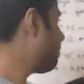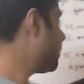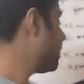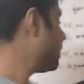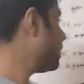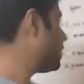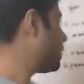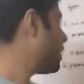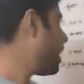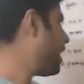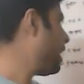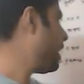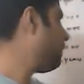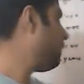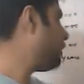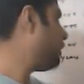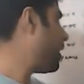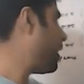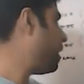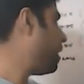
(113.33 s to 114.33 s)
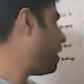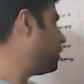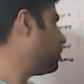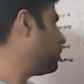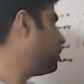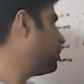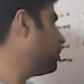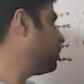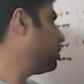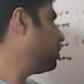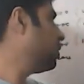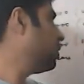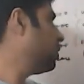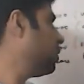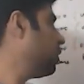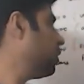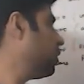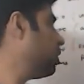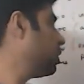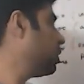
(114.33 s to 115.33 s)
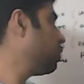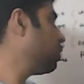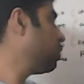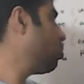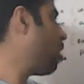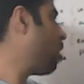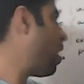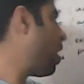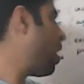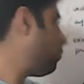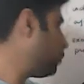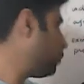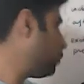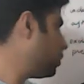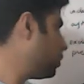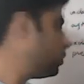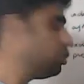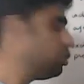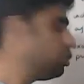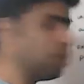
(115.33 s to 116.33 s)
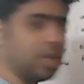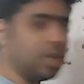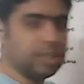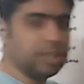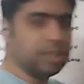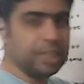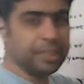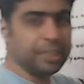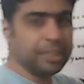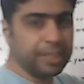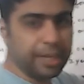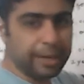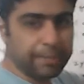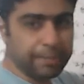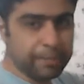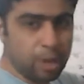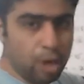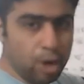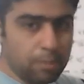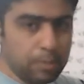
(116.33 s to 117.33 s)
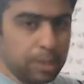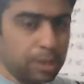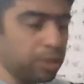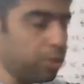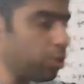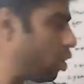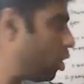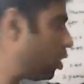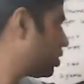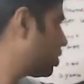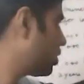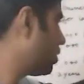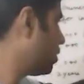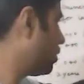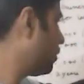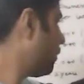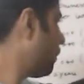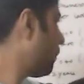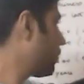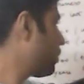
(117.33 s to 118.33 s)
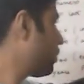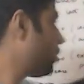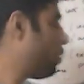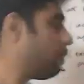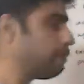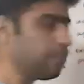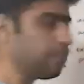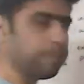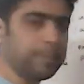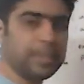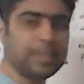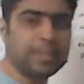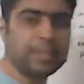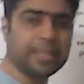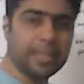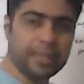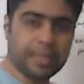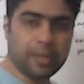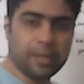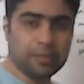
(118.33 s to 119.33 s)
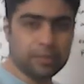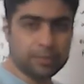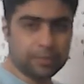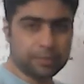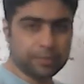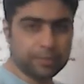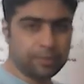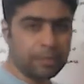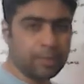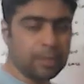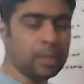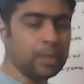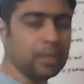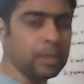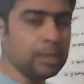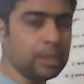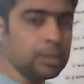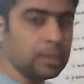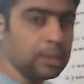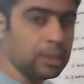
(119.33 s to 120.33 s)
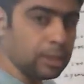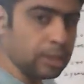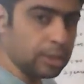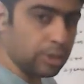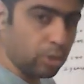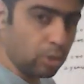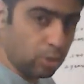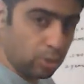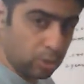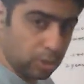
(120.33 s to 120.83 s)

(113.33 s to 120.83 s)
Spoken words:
been arrived at, after charging the abnormal loss of rupees 10,000. So